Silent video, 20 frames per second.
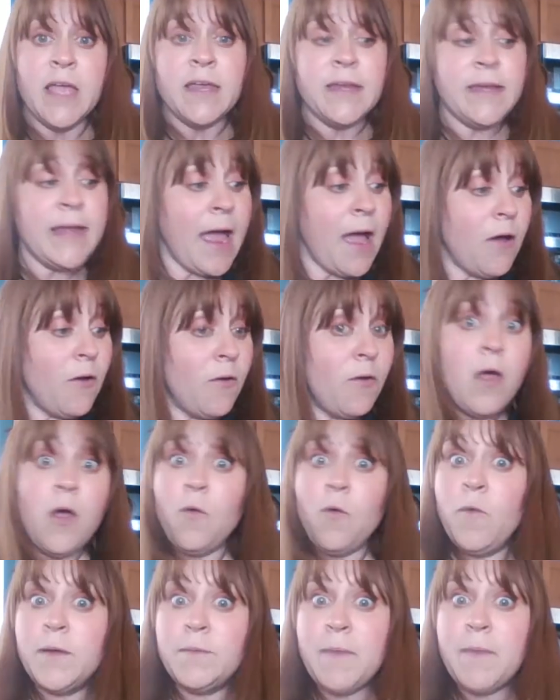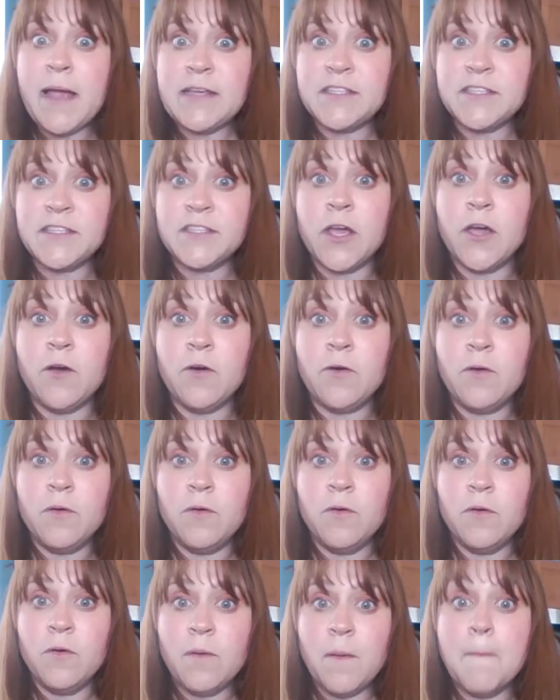Now, when my snow
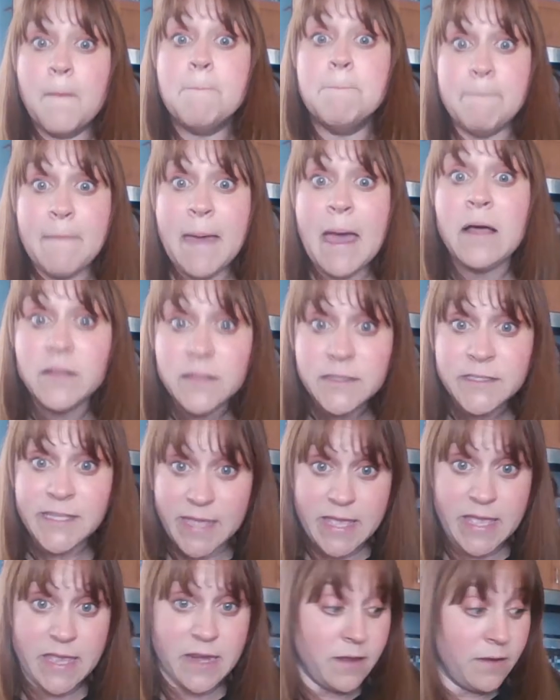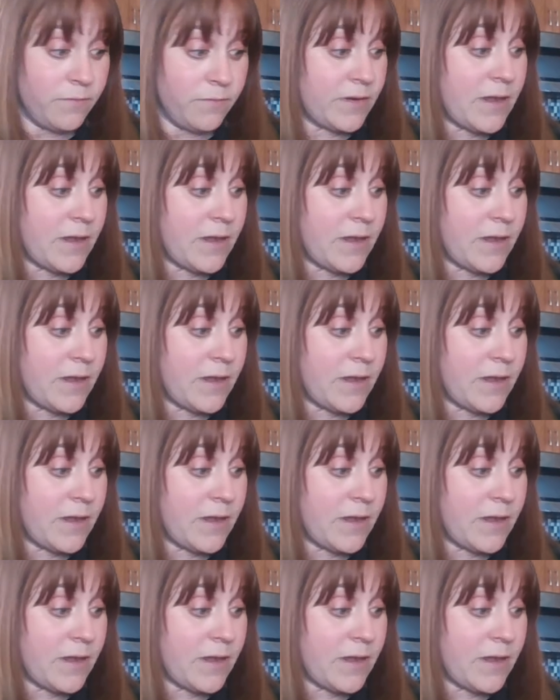melted,